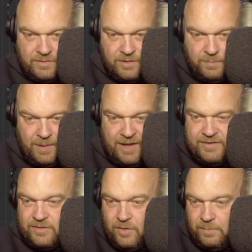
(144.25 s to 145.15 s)
Not
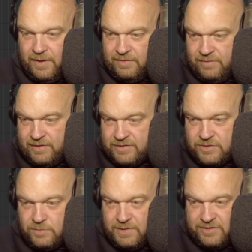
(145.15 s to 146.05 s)
bad. Right,
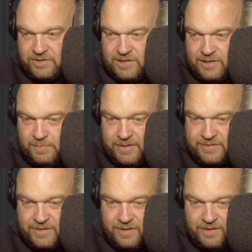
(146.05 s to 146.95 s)
let's zoom in just a little
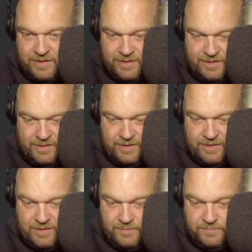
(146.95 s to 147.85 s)
bit.
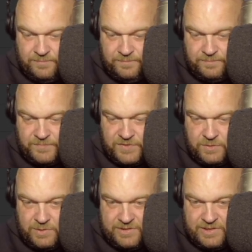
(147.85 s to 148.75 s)

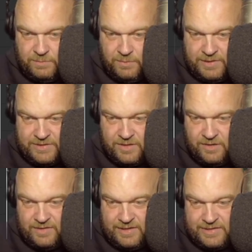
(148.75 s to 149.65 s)
So we can see where we need to
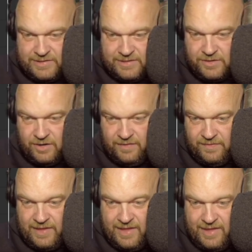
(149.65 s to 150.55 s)
cut these. Let's cut
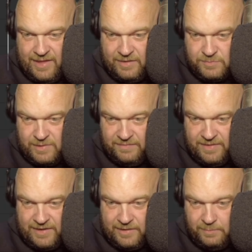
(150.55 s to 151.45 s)
it there, because we'll
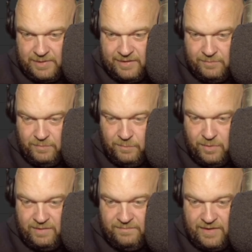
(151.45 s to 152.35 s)
have that little bit with
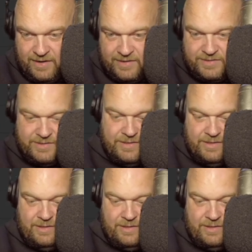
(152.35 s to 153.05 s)
one effect.